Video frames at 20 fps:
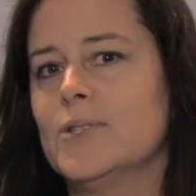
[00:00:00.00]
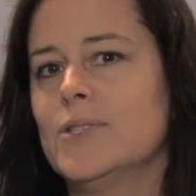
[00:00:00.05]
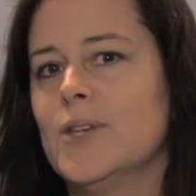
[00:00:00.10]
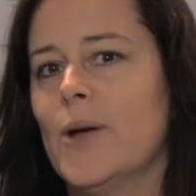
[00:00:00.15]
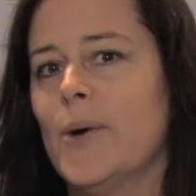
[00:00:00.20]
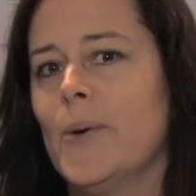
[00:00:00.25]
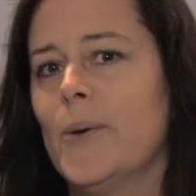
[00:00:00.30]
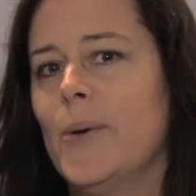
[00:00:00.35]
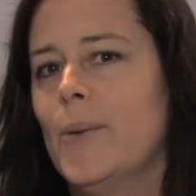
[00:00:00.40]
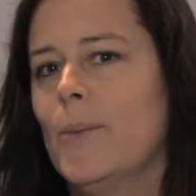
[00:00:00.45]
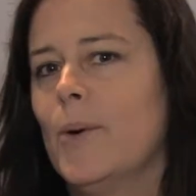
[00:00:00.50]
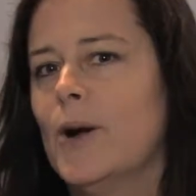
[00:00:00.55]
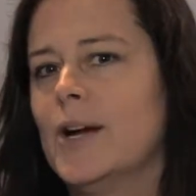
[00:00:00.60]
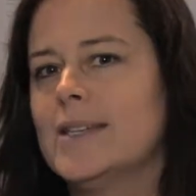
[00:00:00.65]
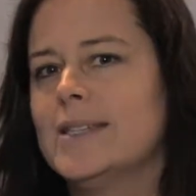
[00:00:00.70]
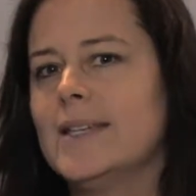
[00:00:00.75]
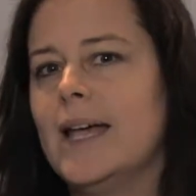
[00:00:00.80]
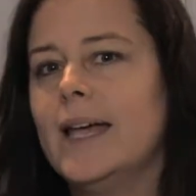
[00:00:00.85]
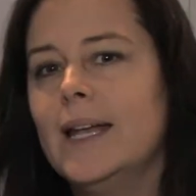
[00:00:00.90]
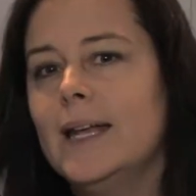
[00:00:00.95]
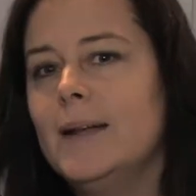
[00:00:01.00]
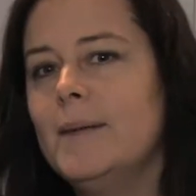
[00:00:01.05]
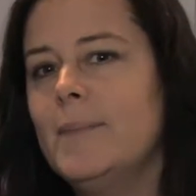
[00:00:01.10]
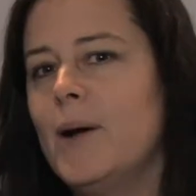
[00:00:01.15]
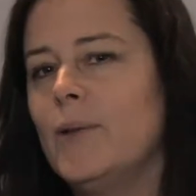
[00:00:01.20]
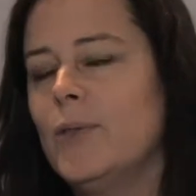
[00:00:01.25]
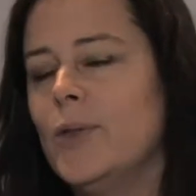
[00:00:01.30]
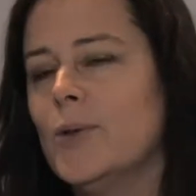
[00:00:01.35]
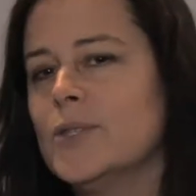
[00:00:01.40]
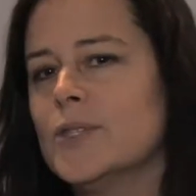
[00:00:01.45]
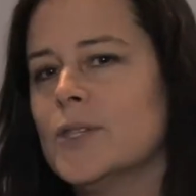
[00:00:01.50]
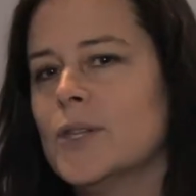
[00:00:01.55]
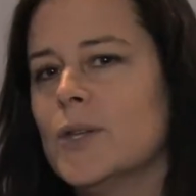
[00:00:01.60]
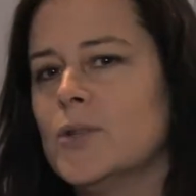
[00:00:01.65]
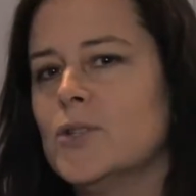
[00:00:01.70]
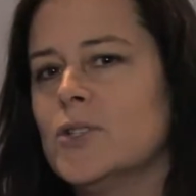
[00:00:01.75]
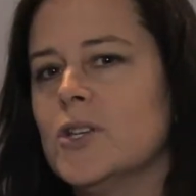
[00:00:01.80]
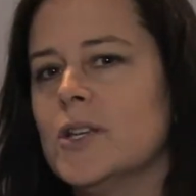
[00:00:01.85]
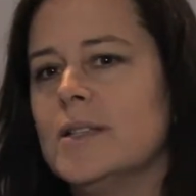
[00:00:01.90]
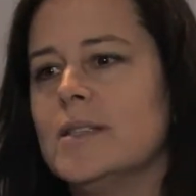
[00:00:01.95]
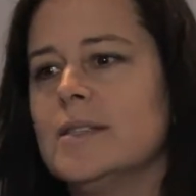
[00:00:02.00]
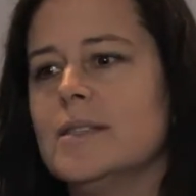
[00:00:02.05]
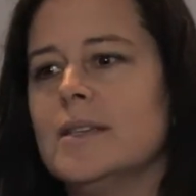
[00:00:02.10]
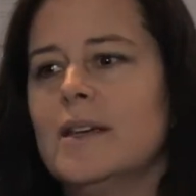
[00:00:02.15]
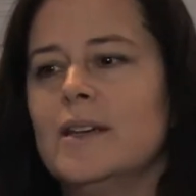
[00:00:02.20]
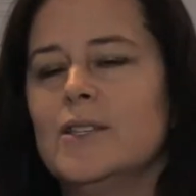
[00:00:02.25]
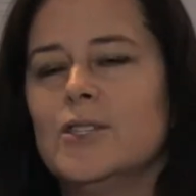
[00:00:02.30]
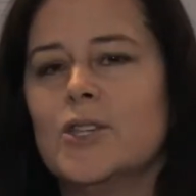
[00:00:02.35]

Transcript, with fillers: So we're excited about those solutions.